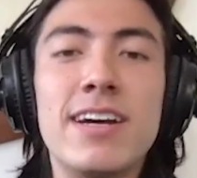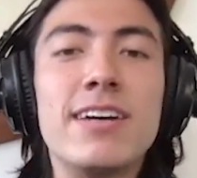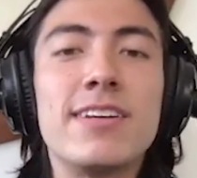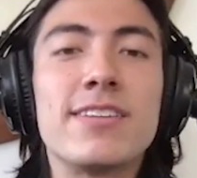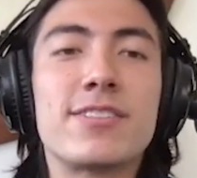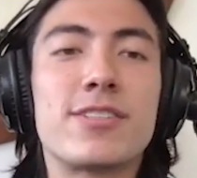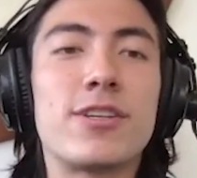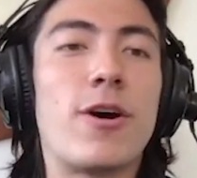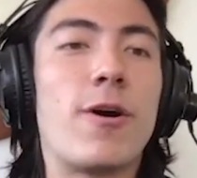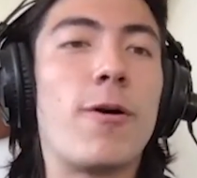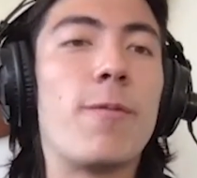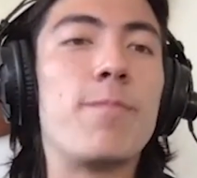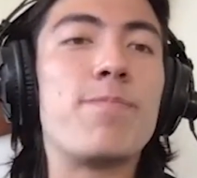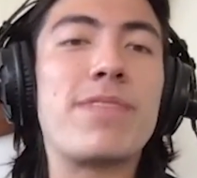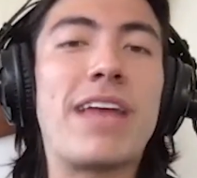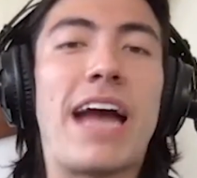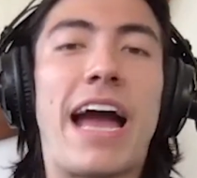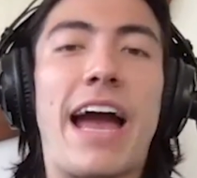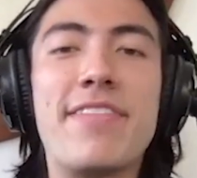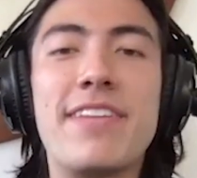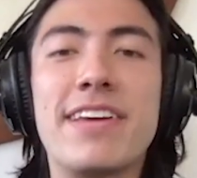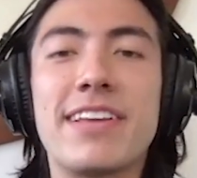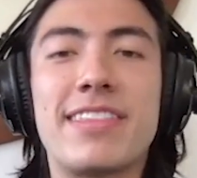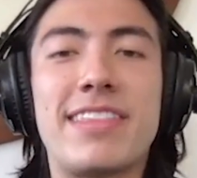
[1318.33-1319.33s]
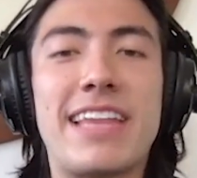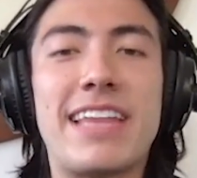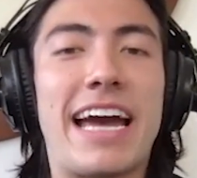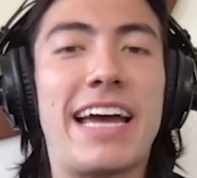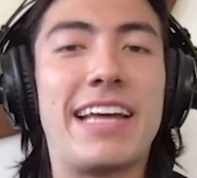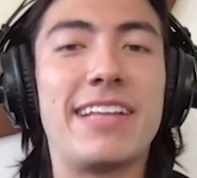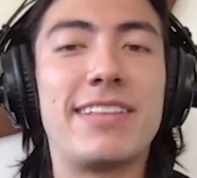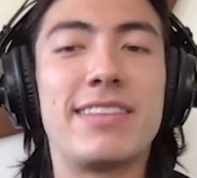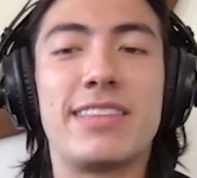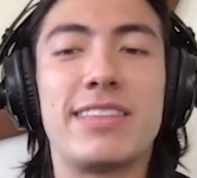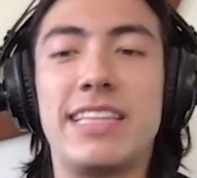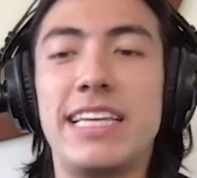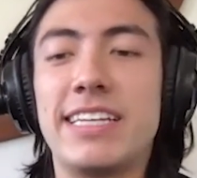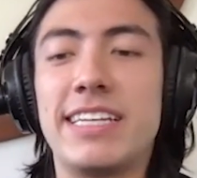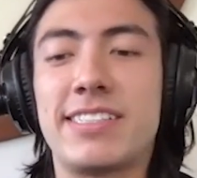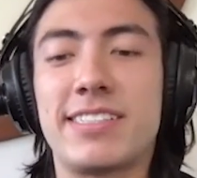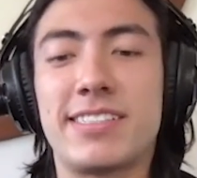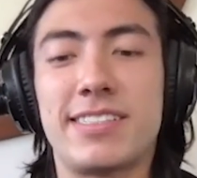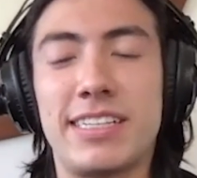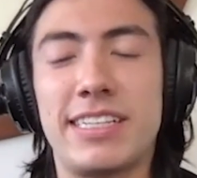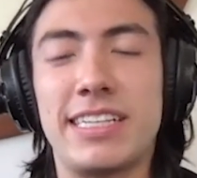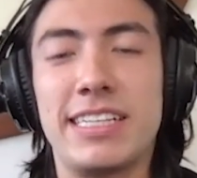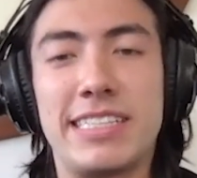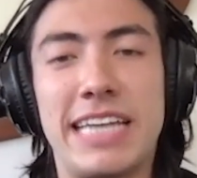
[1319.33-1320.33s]
So I think that
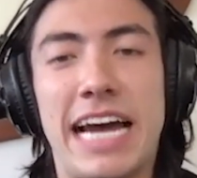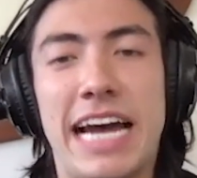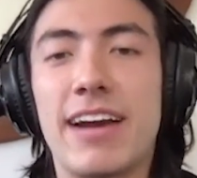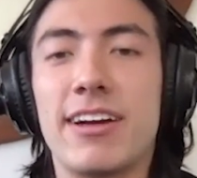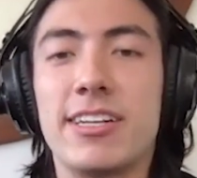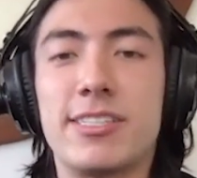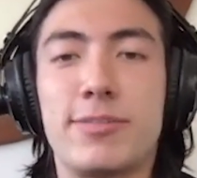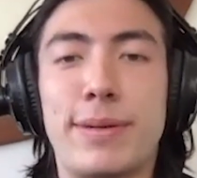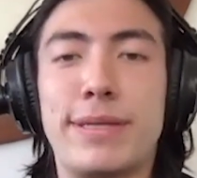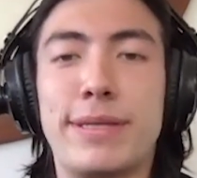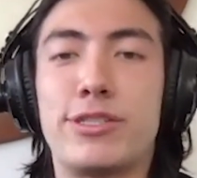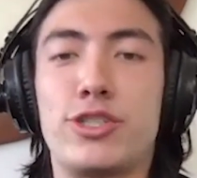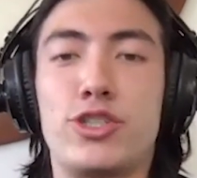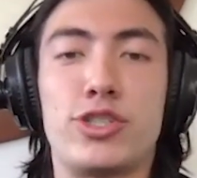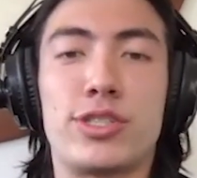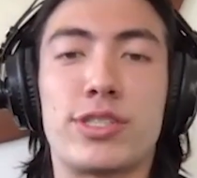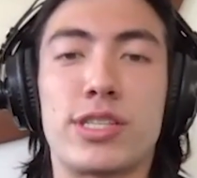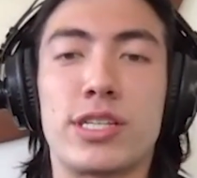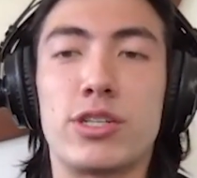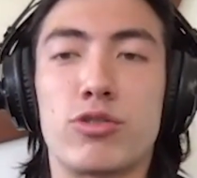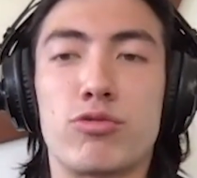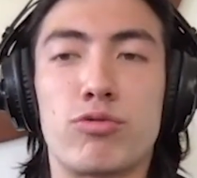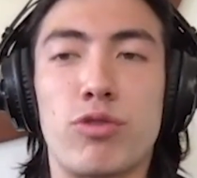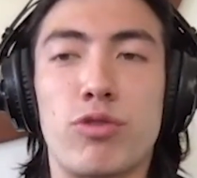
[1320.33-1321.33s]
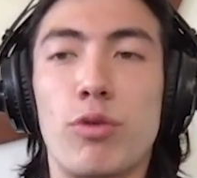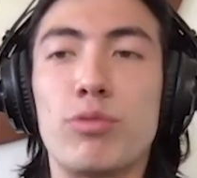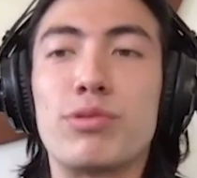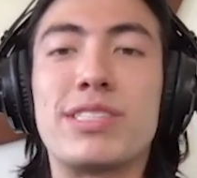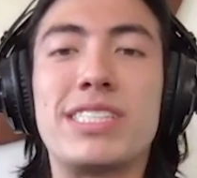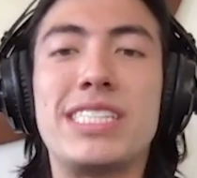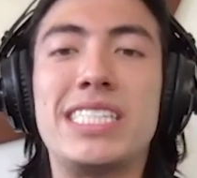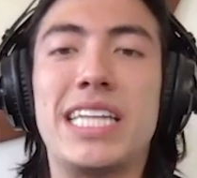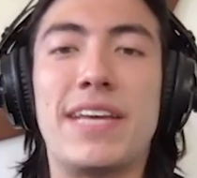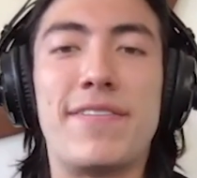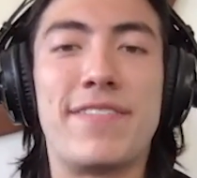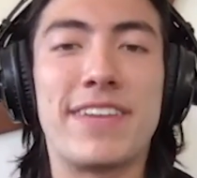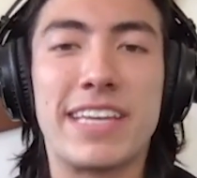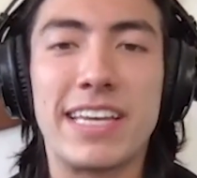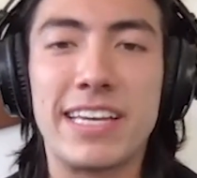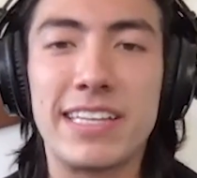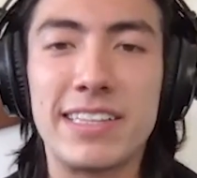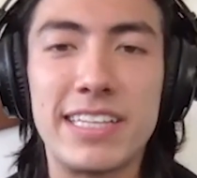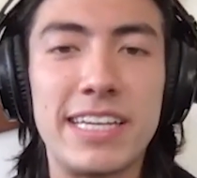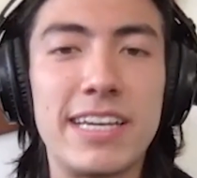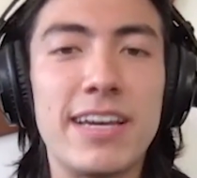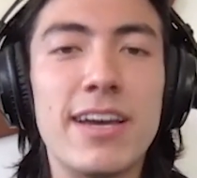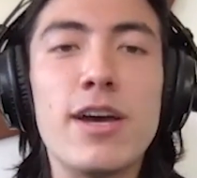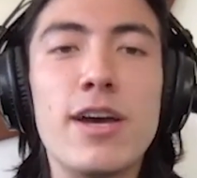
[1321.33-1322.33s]
this entire space is just going to grow
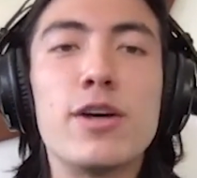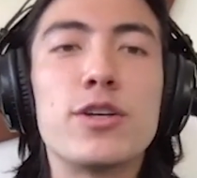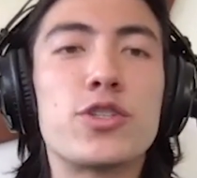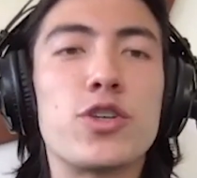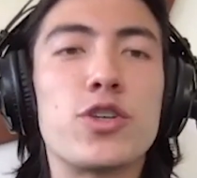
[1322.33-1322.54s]
significantly. So